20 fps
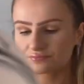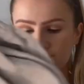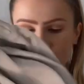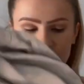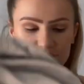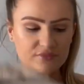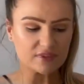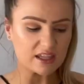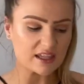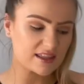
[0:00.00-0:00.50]

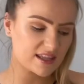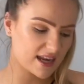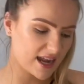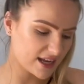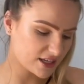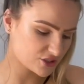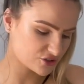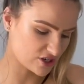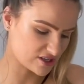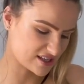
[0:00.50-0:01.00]
the next
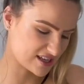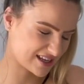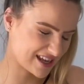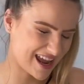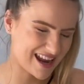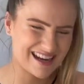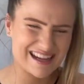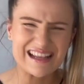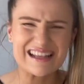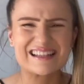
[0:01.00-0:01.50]
dress again
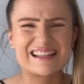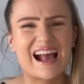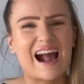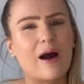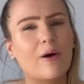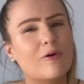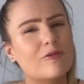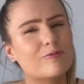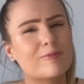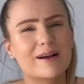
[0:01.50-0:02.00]
is out
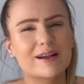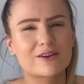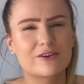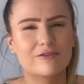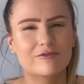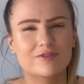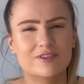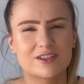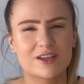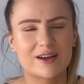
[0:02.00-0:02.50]
of my comfort
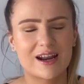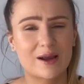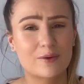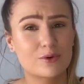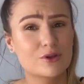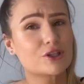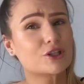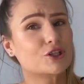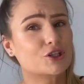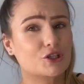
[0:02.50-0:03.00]
zone I wouldn't
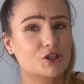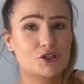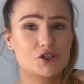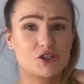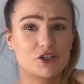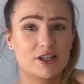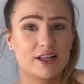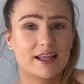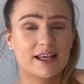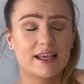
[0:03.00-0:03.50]

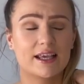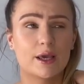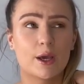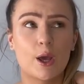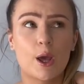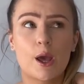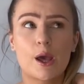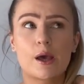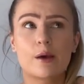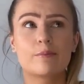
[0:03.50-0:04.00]
usually
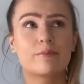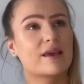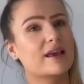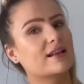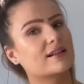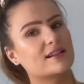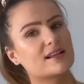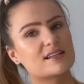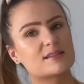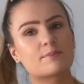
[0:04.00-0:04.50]
pick
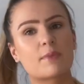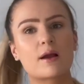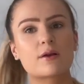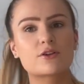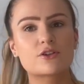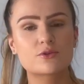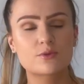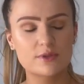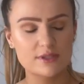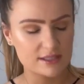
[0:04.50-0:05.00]
this but I just
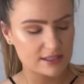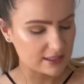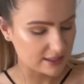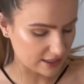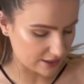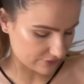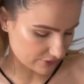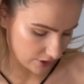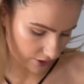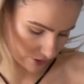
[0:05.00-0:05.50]
wanted to give
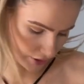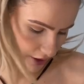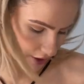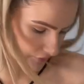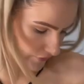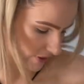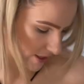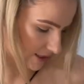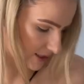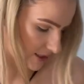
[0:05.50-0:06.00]
it a go
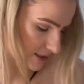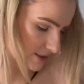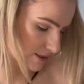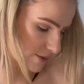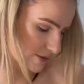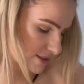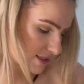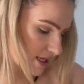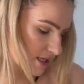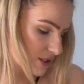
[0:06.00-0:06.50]
really so it's
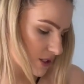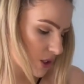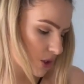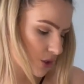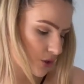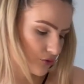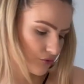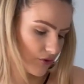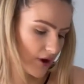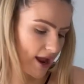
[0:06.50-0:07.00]
this
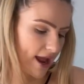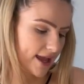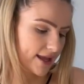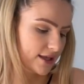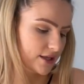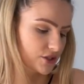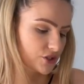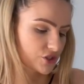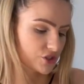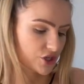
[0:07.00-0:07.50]
grey
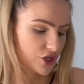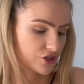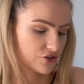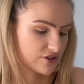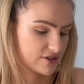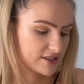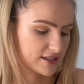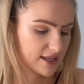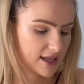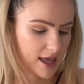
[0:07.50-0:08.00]
shirt dress
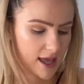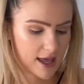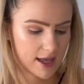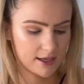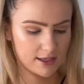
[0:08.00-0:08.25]
again